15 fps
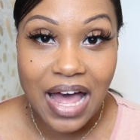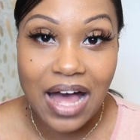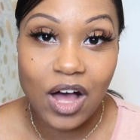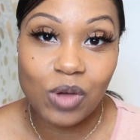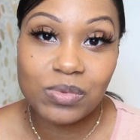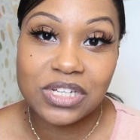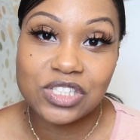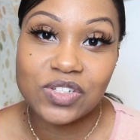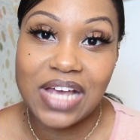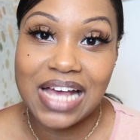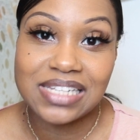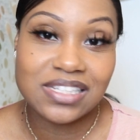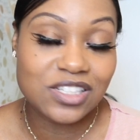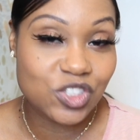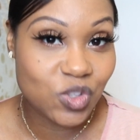I hope that you
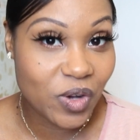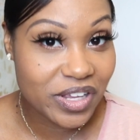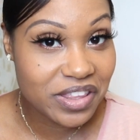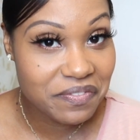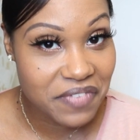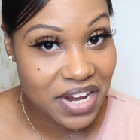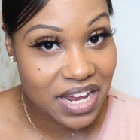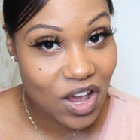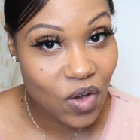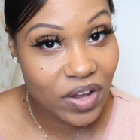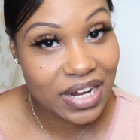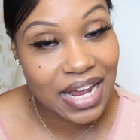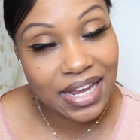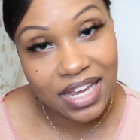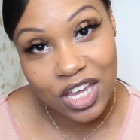guys enjoyed the video,
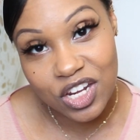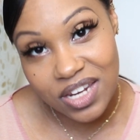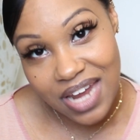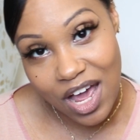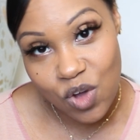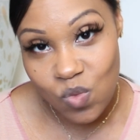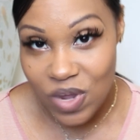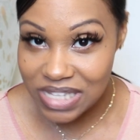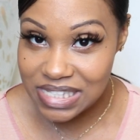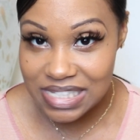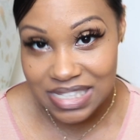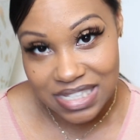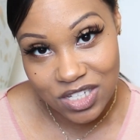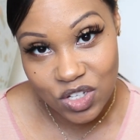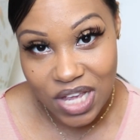and I cannot wait to
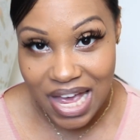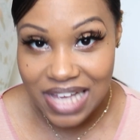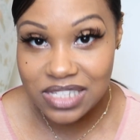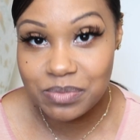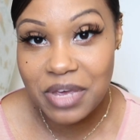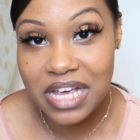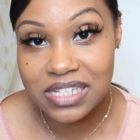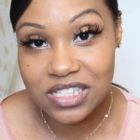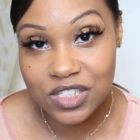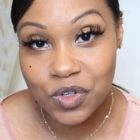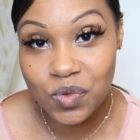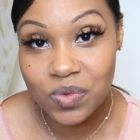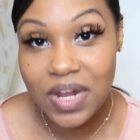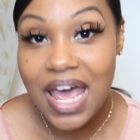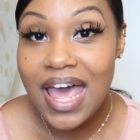see you guys back
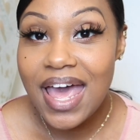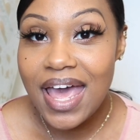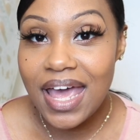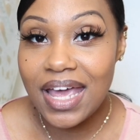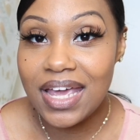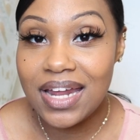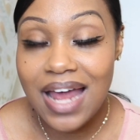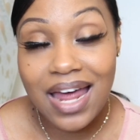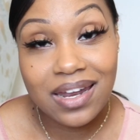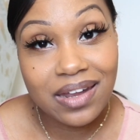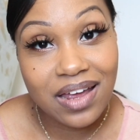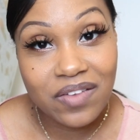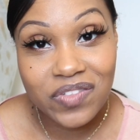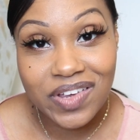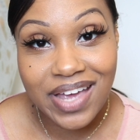soon. And I
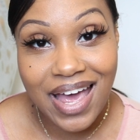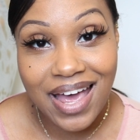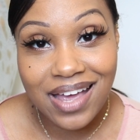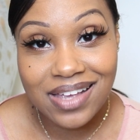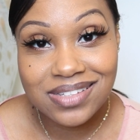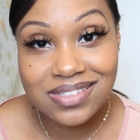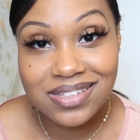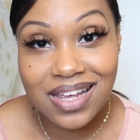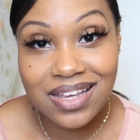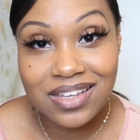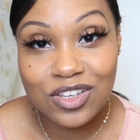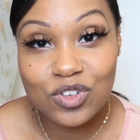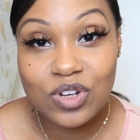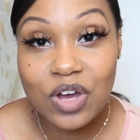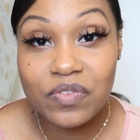love you guys. Thank
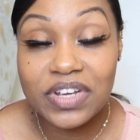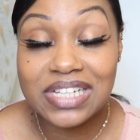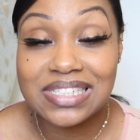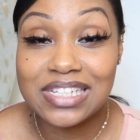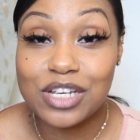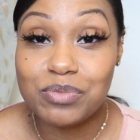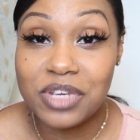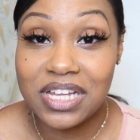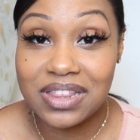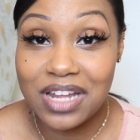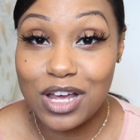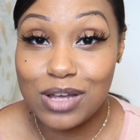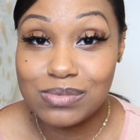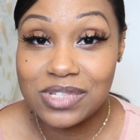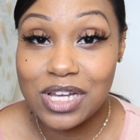you. Don't forget to give me a
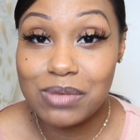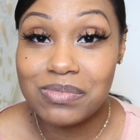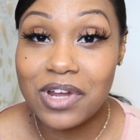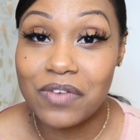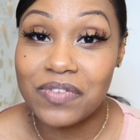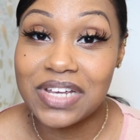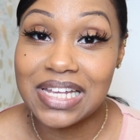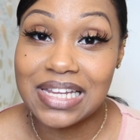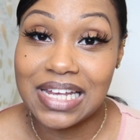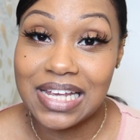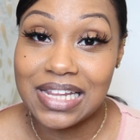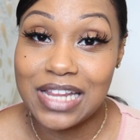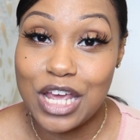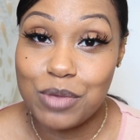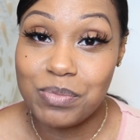thumbs up. Don't forget to
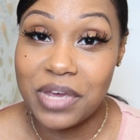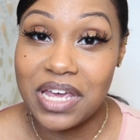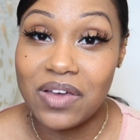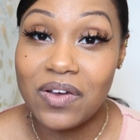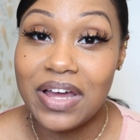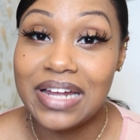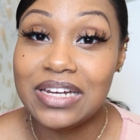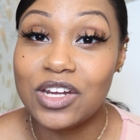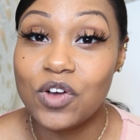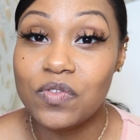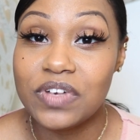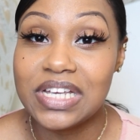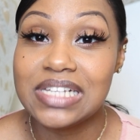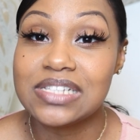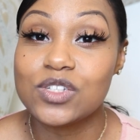hit that bell, and don't
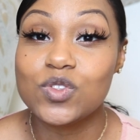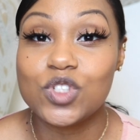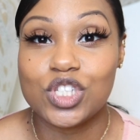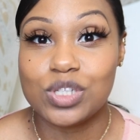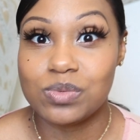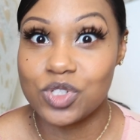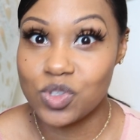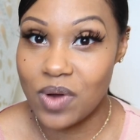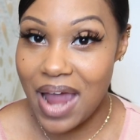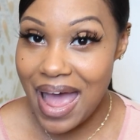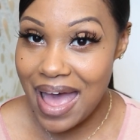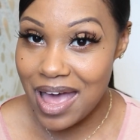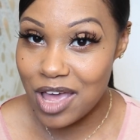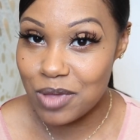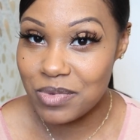forget to
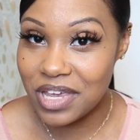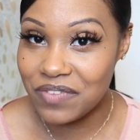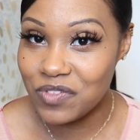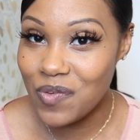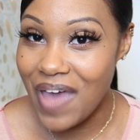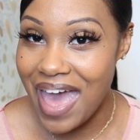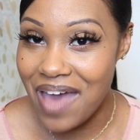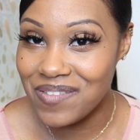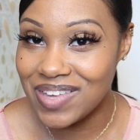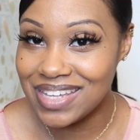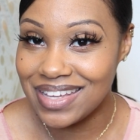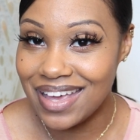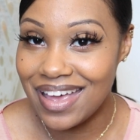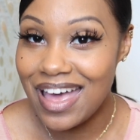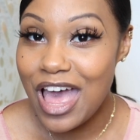subscribe if you haven't
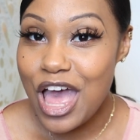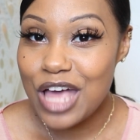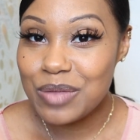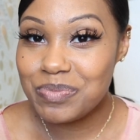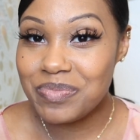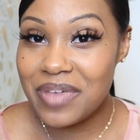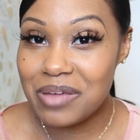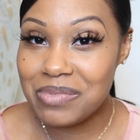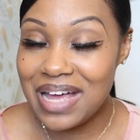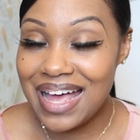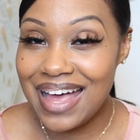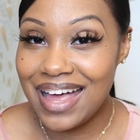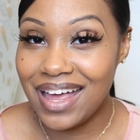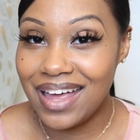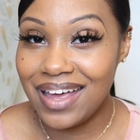yet.
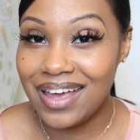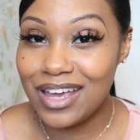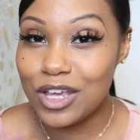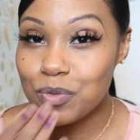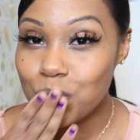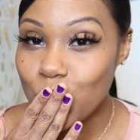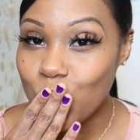Bye-bye.